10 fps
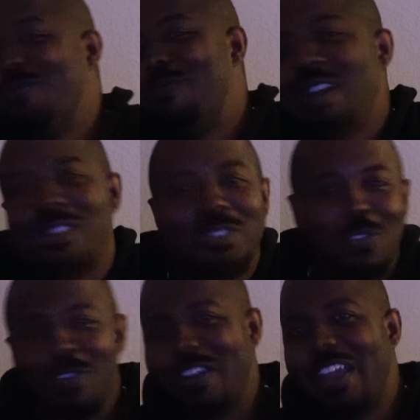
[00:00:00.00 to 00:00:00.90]
why don't you
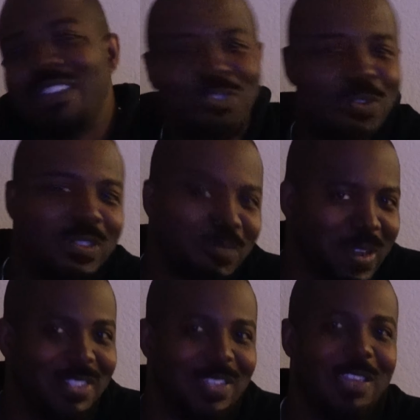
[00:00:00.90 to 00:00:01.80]
go ahead and join the
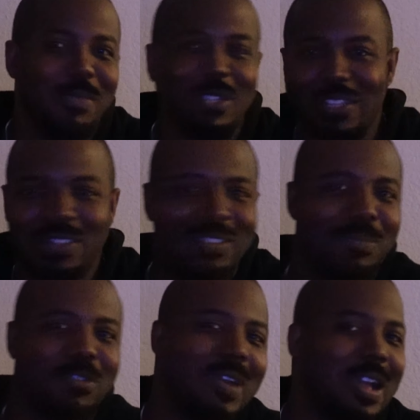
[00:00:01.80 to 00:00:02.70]
red team? Click the
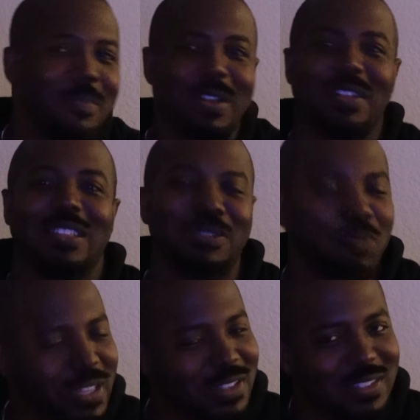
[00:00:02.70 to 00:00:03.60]
subscribe button and we
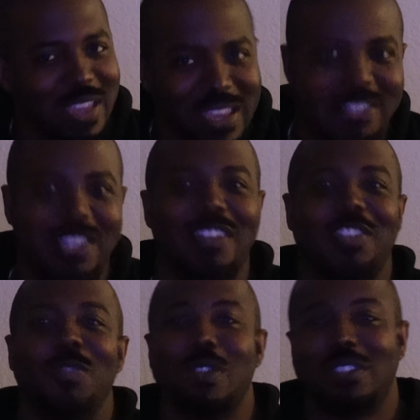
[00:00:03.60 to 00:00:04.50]
can stay in touch.
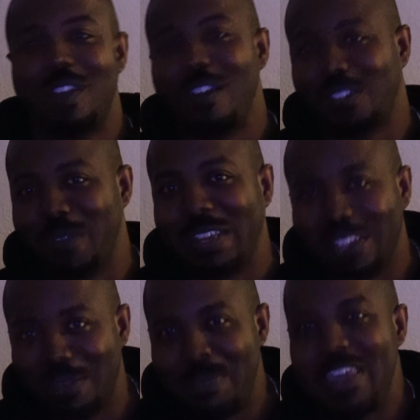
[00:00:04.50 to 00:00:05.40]
You want to talk directly
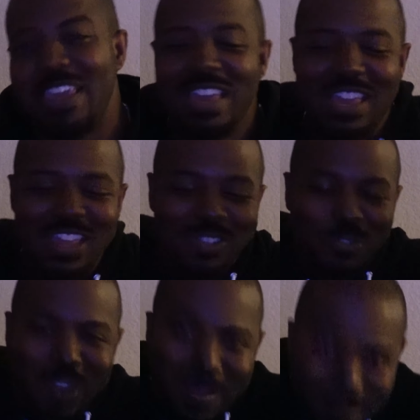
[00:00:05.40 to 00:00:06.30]
to me?
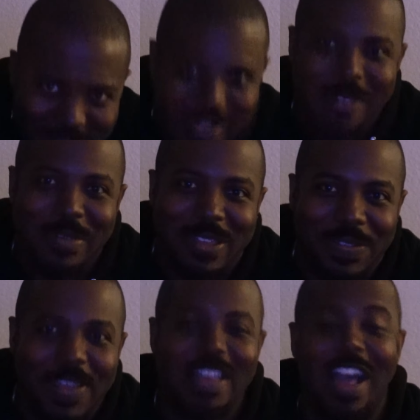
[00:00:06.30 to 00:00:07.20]
Drop a comment.
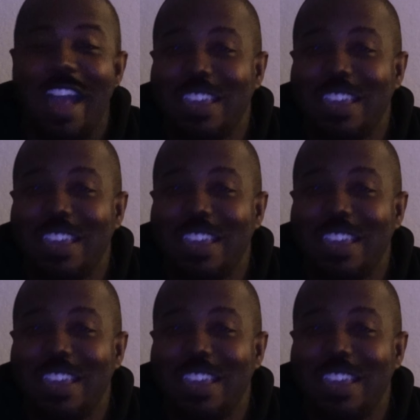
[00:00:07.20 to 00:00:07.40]
I